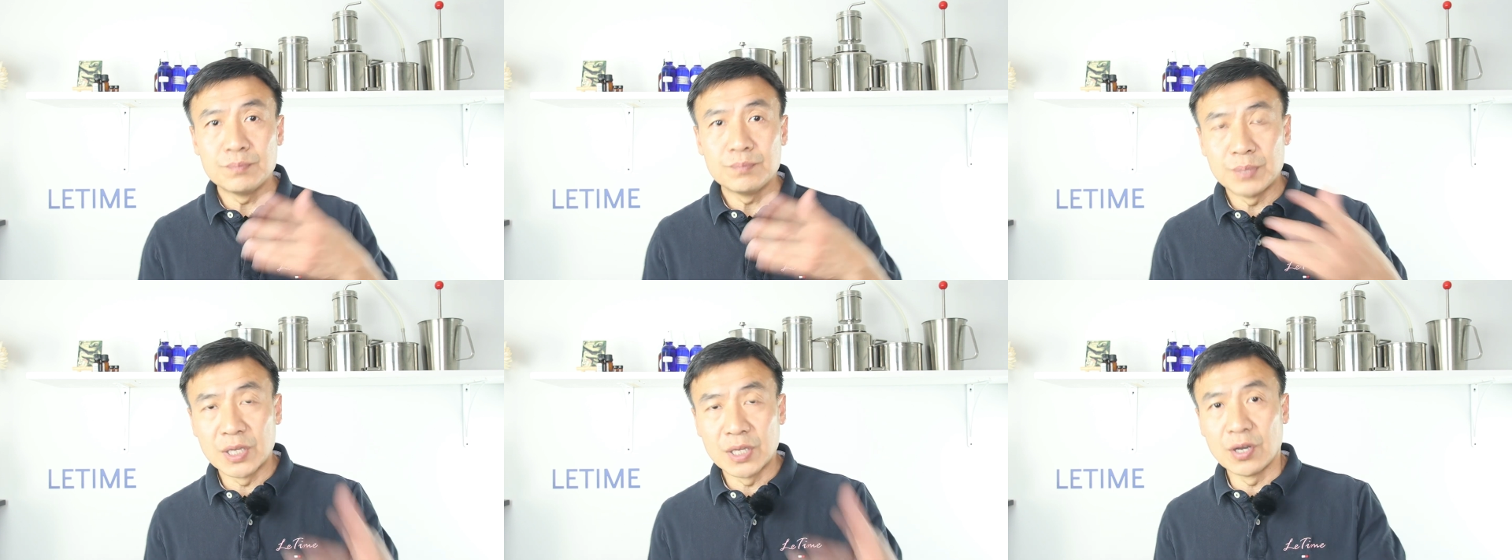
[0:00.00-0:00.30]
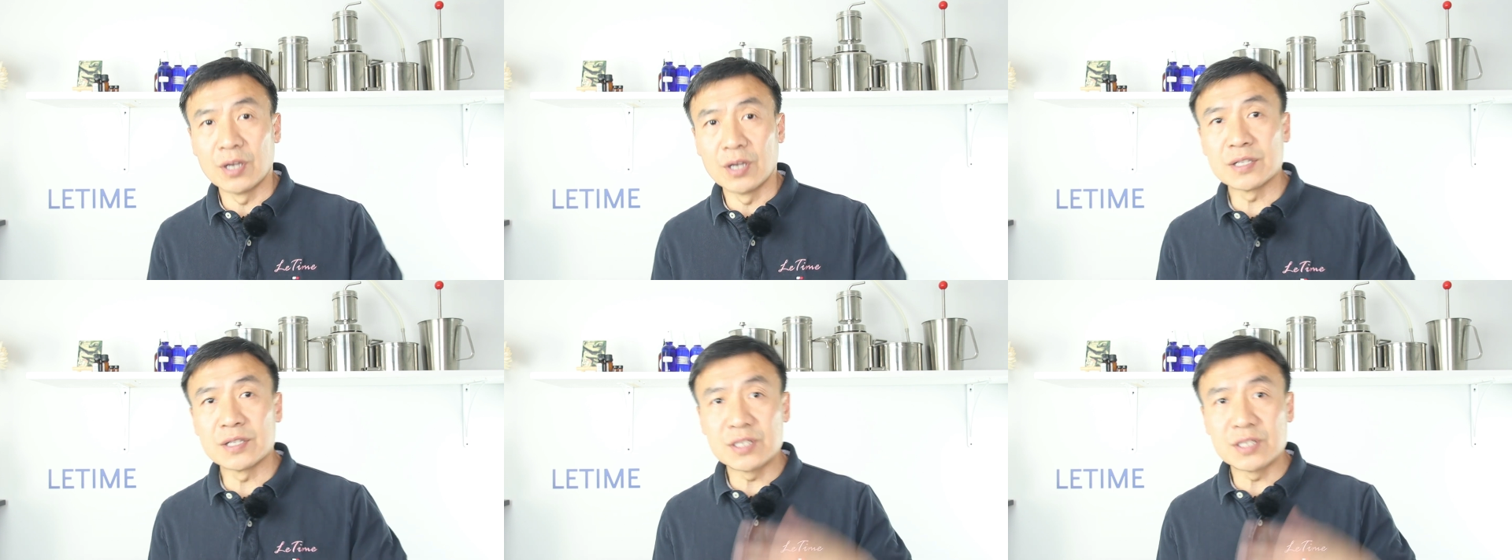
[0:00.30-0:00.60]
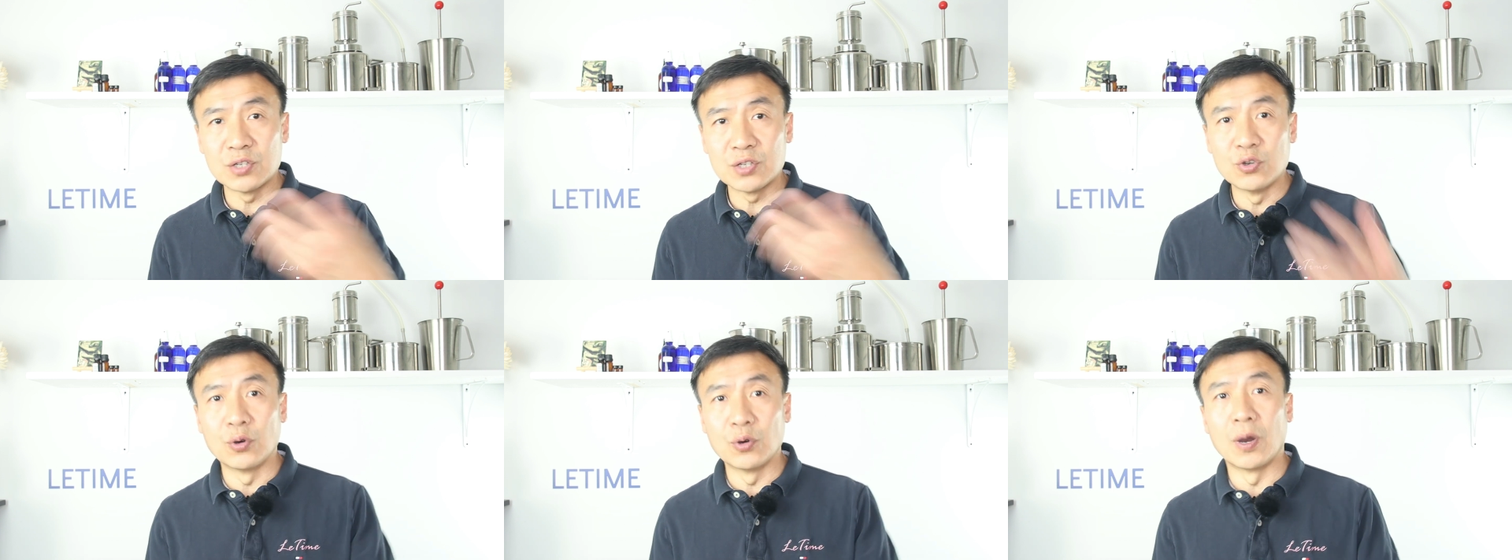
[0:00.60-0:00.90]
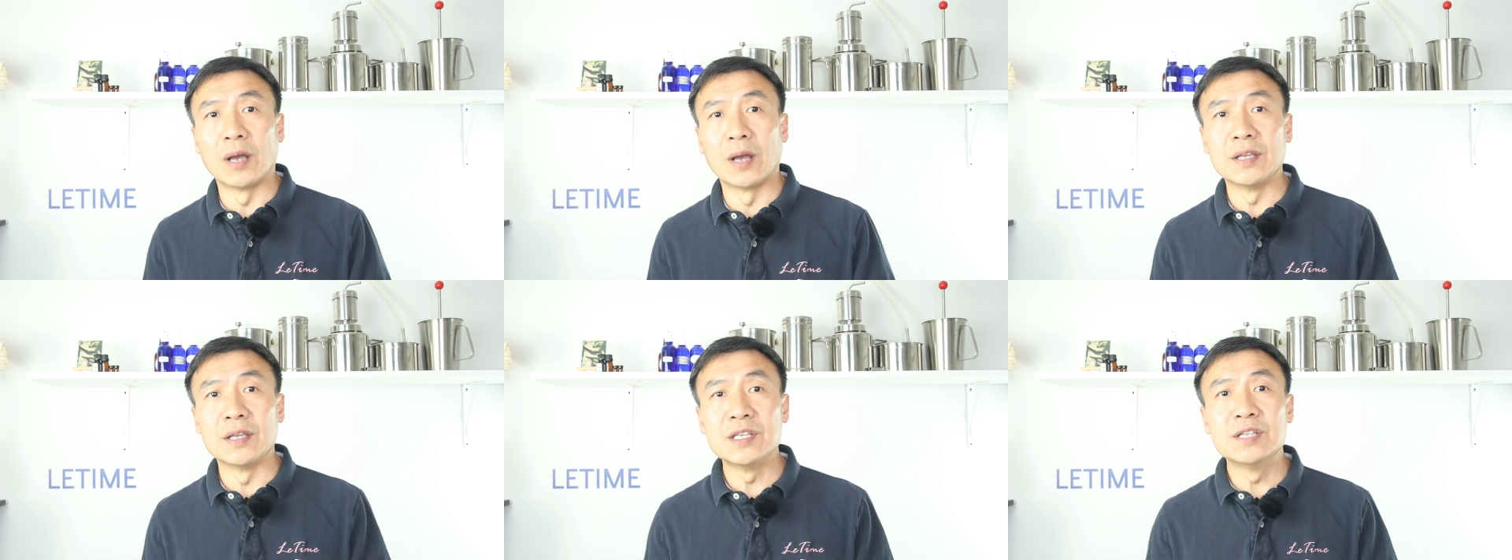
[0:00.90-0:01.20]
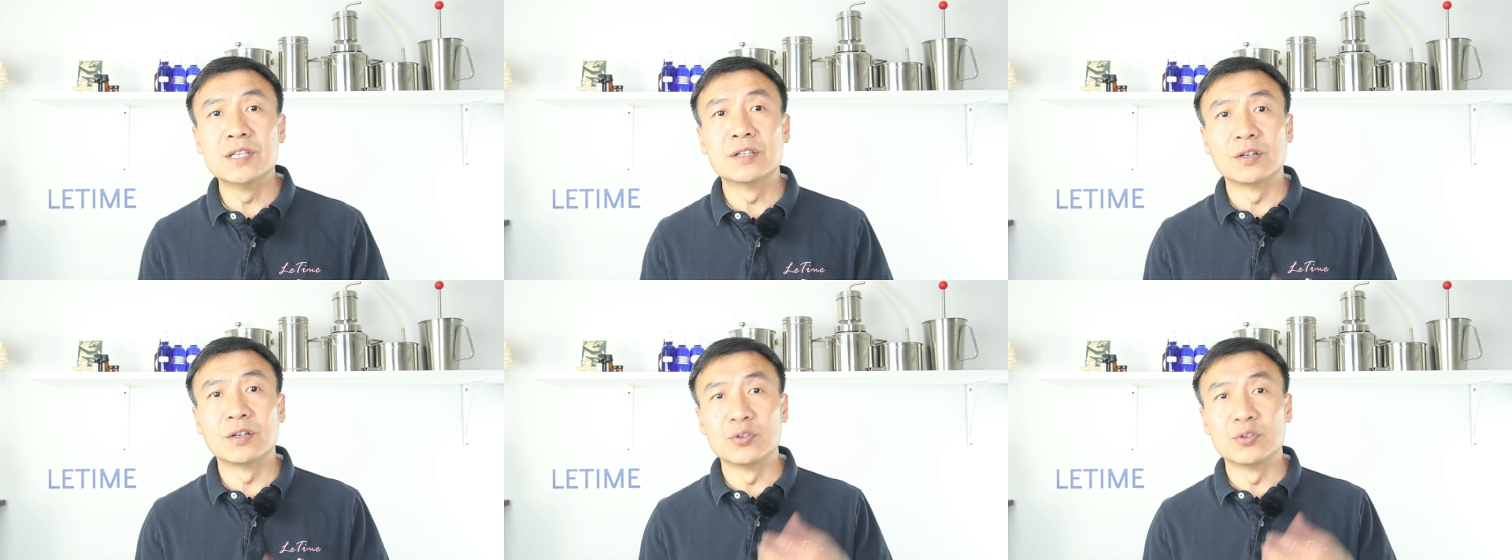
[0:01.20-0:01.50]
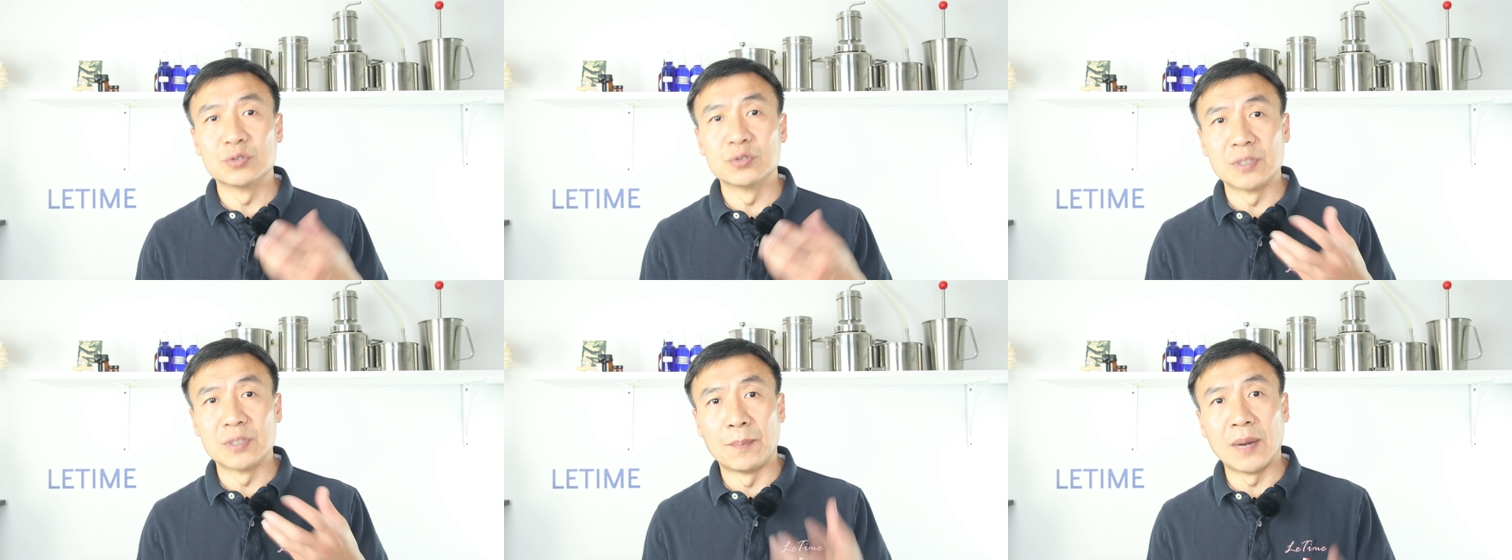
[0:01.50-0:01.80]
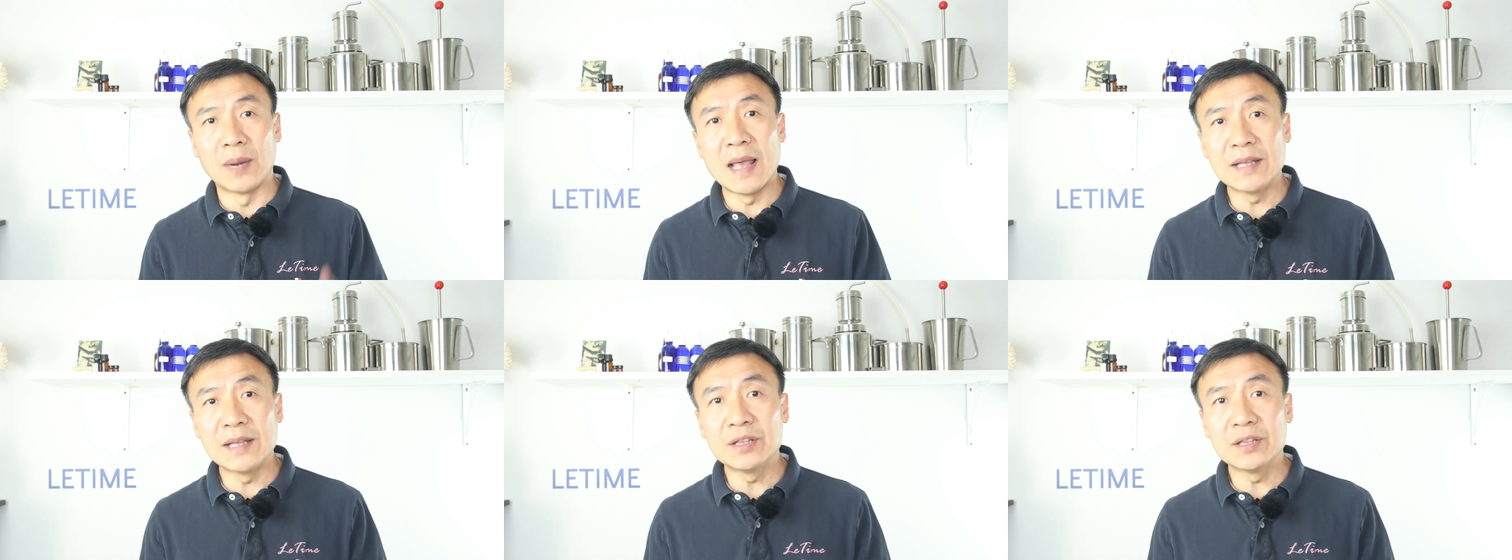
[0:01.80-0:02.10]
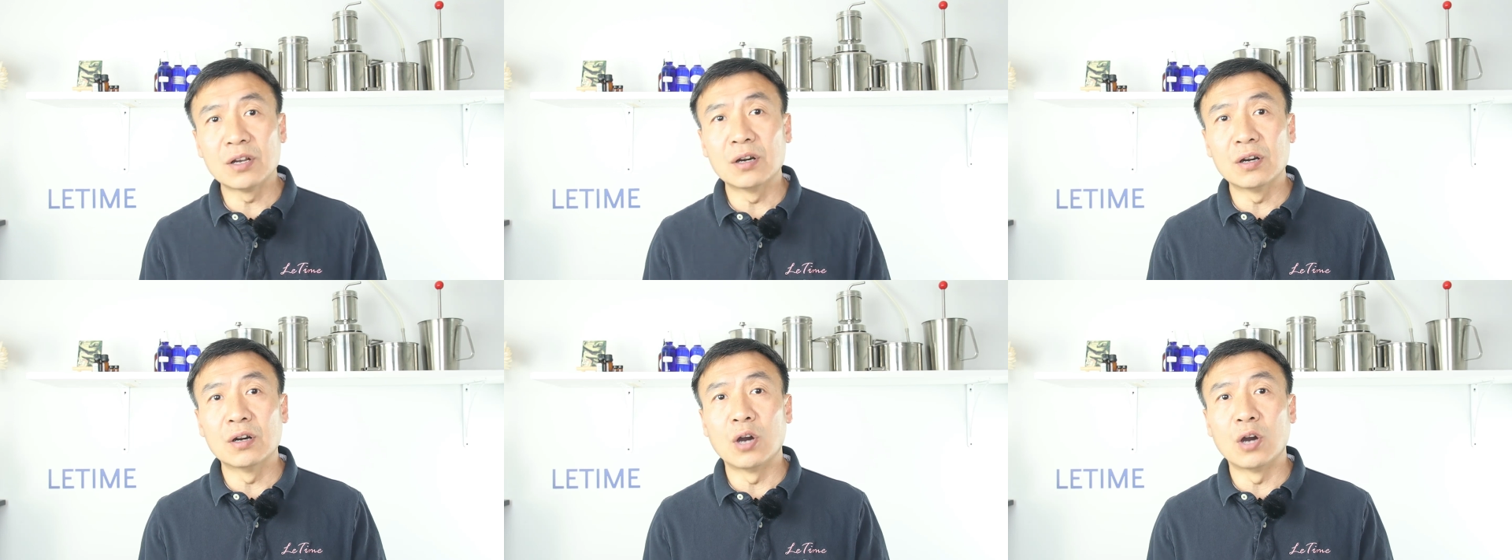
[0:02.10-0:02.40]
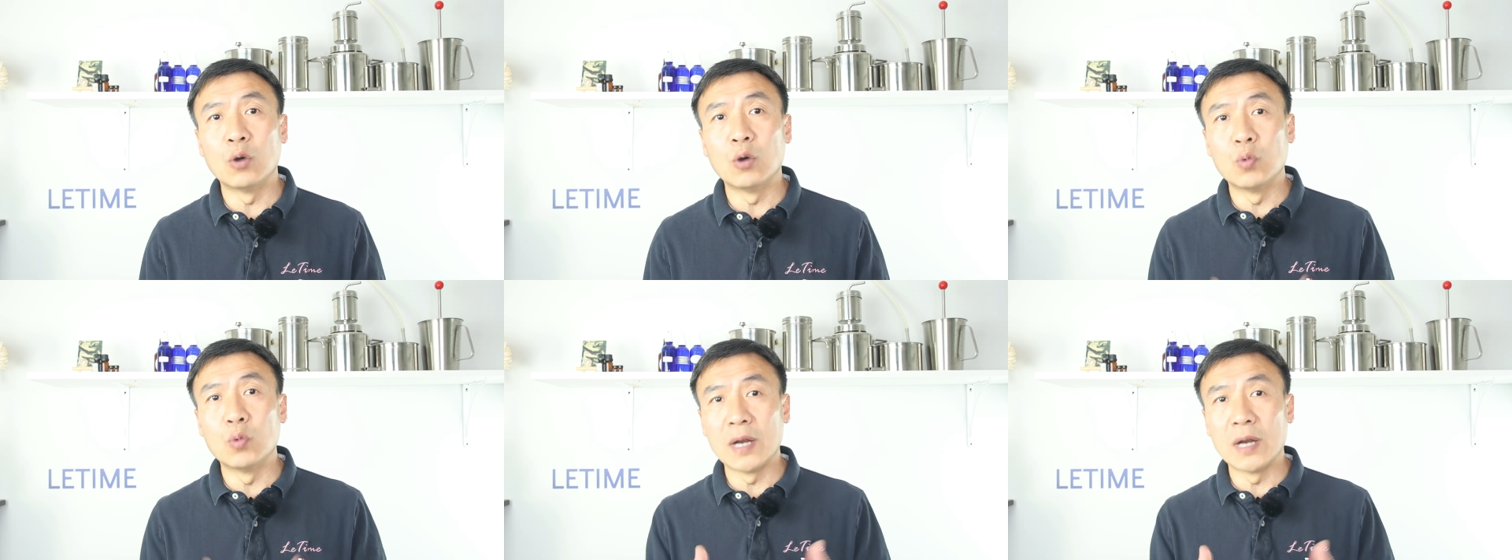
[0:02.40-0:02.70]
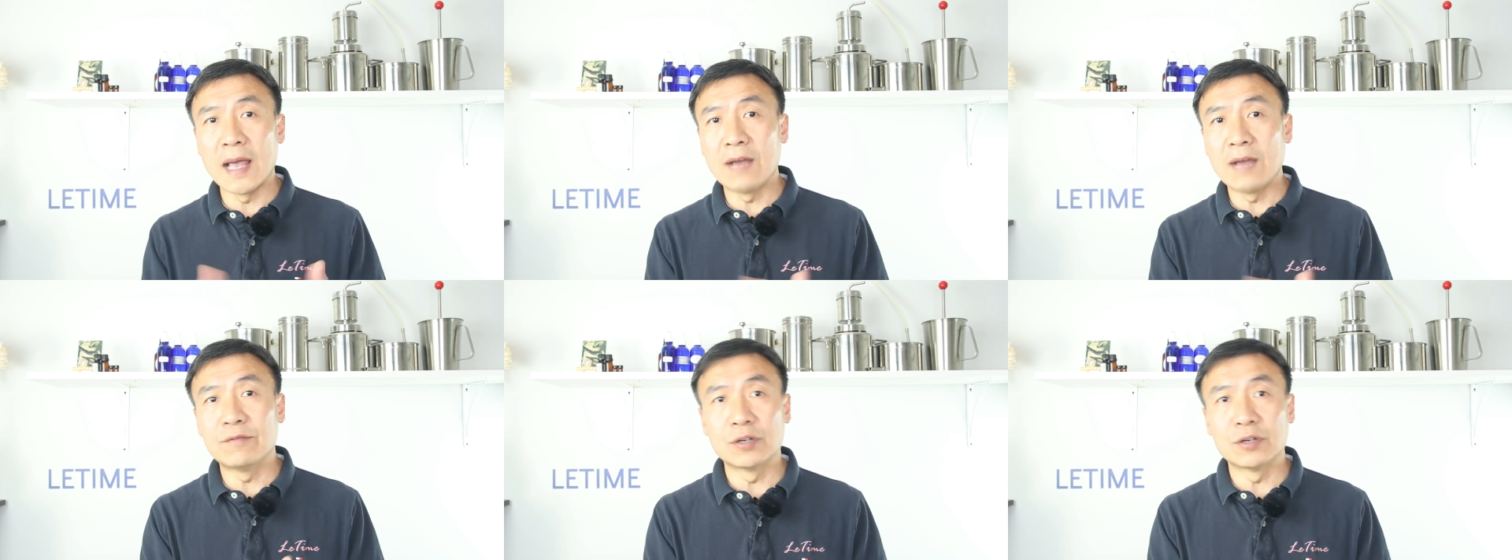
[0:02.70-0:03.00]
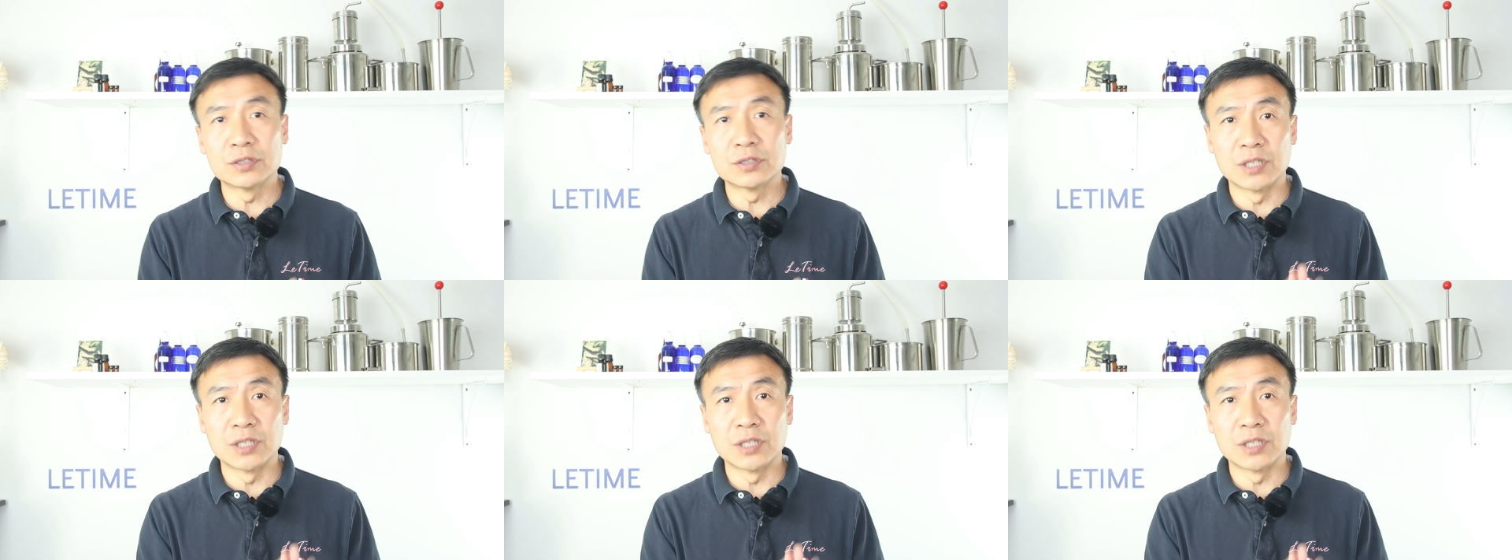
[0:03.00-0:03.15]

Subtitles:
because you either use a blender or whatever